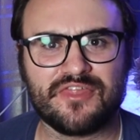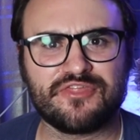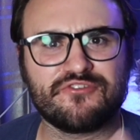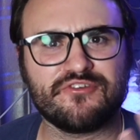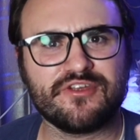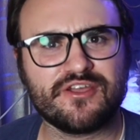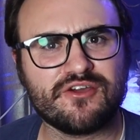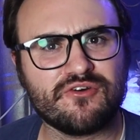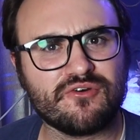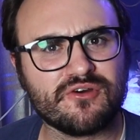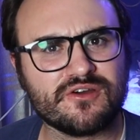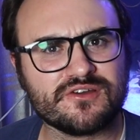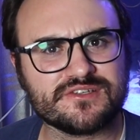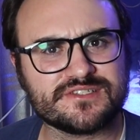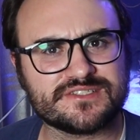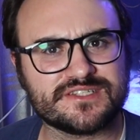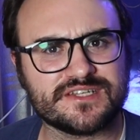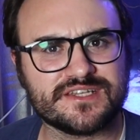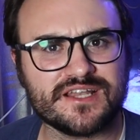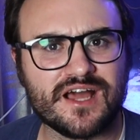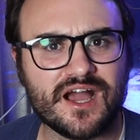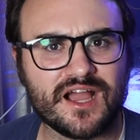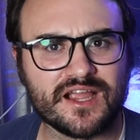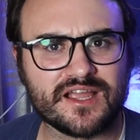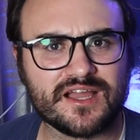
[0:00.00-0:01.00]
3 corals
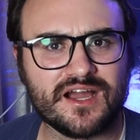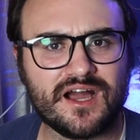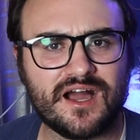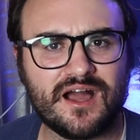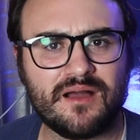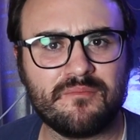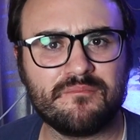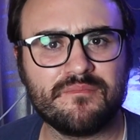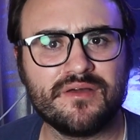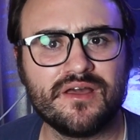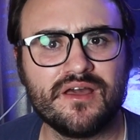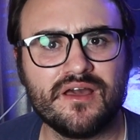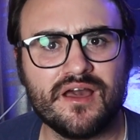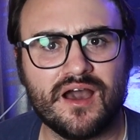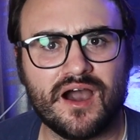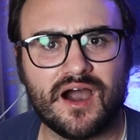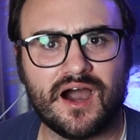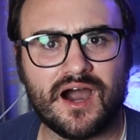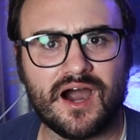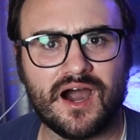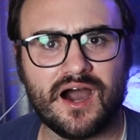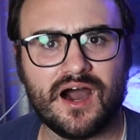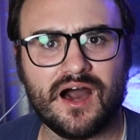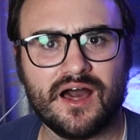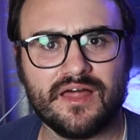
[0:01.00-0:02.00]
did not come.
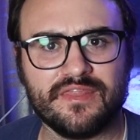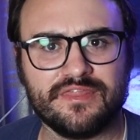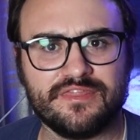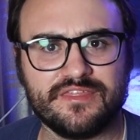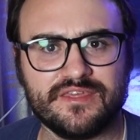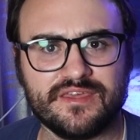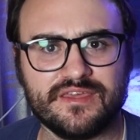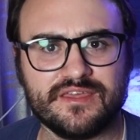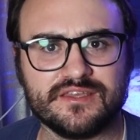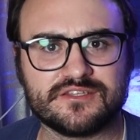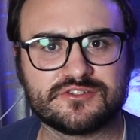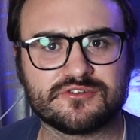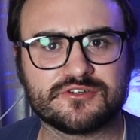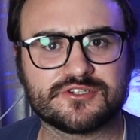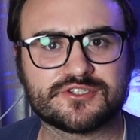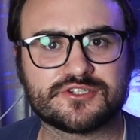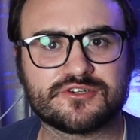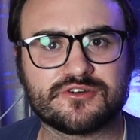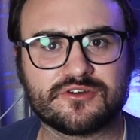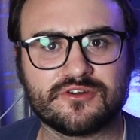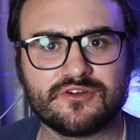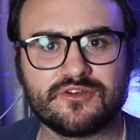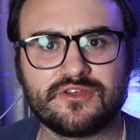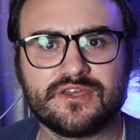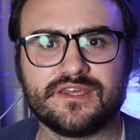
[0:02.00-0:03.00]
The torch
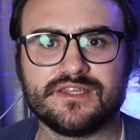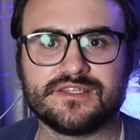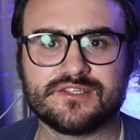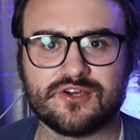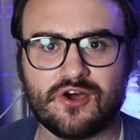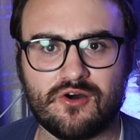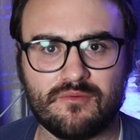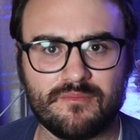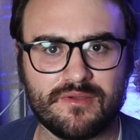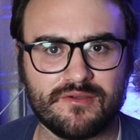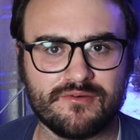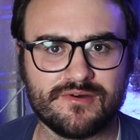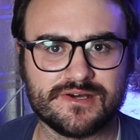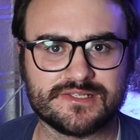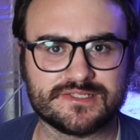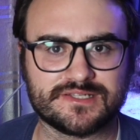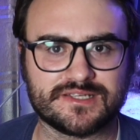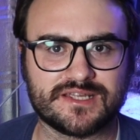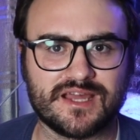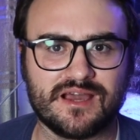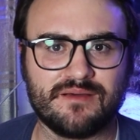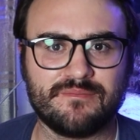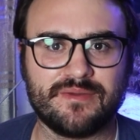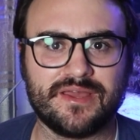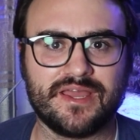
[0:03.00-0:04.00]
coral, he told me
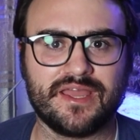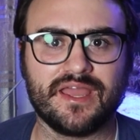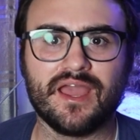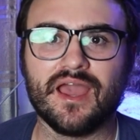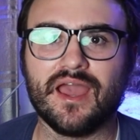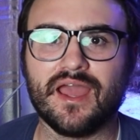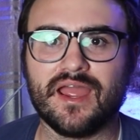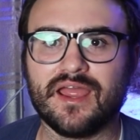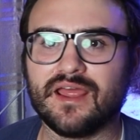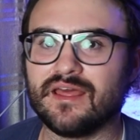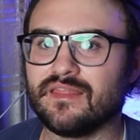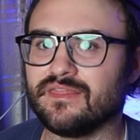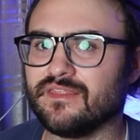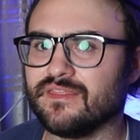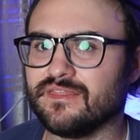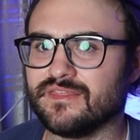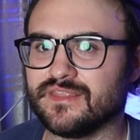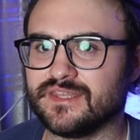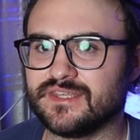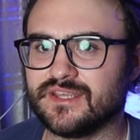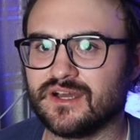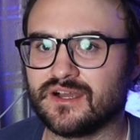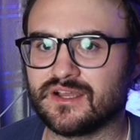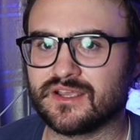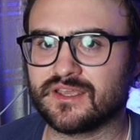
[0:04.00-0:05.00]
wasn't coming, and then
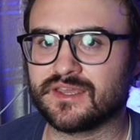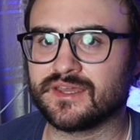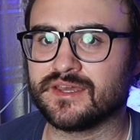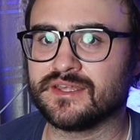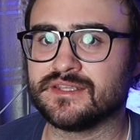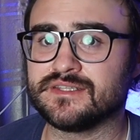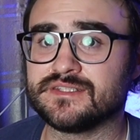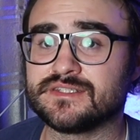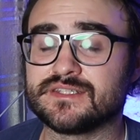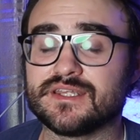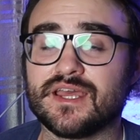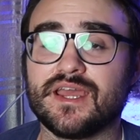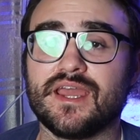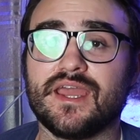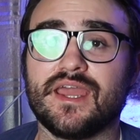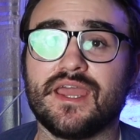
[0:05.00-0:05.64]
the Duncans,